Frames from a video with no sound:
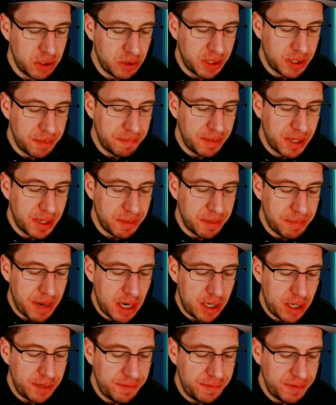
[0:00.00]

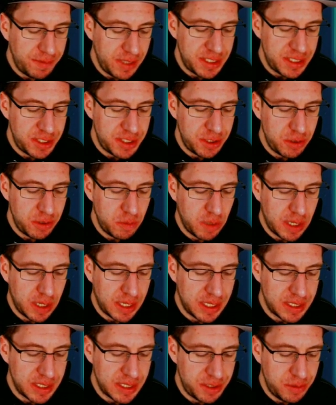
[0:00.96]
comparatively to
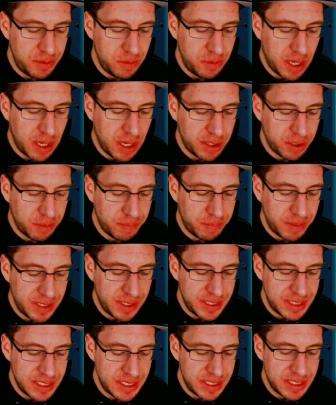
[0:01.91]
other
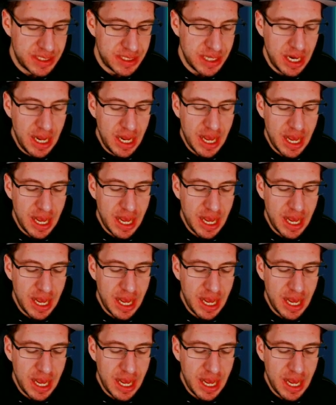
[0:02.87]
places,